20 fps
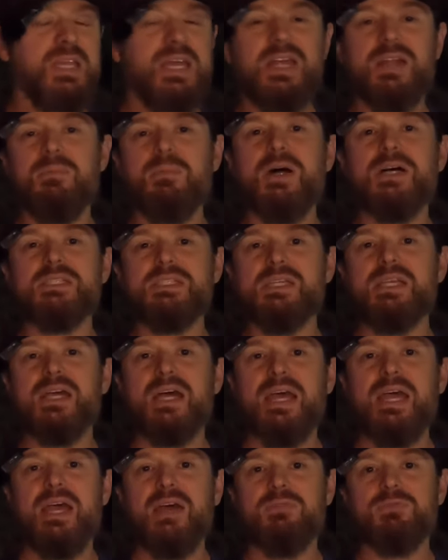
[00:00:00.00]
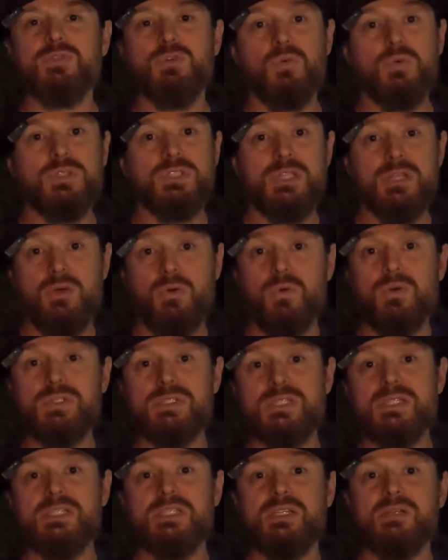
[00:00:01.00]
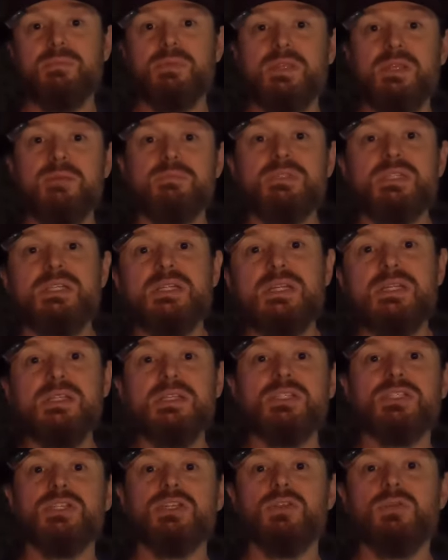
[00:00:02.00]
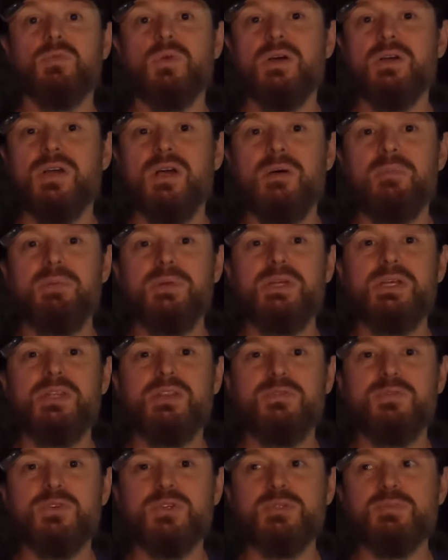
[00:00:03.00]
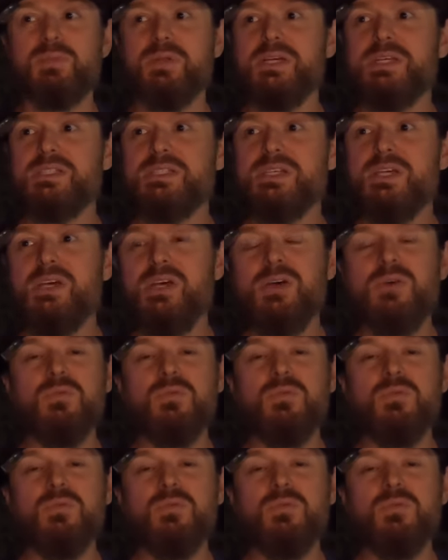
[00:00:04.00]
animosity I have towards the court system and them sending this to the wrong company in the first place